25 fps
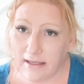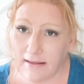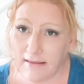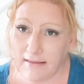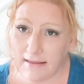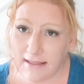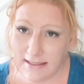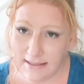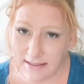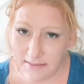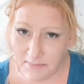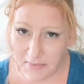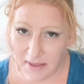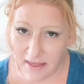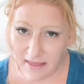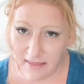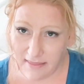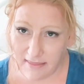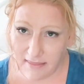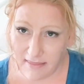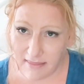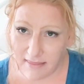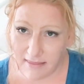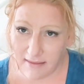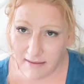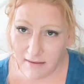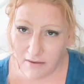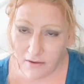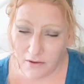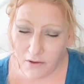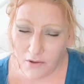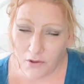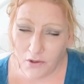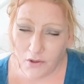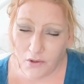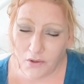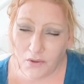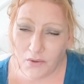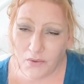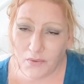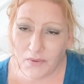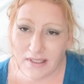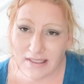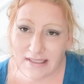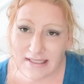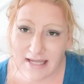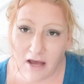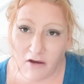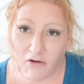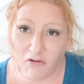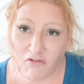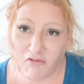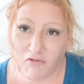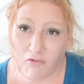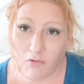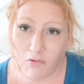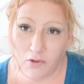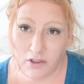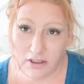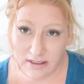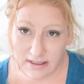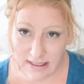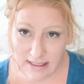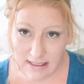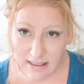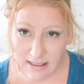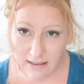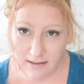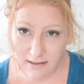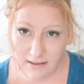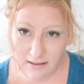Elizabeth, who is now 14.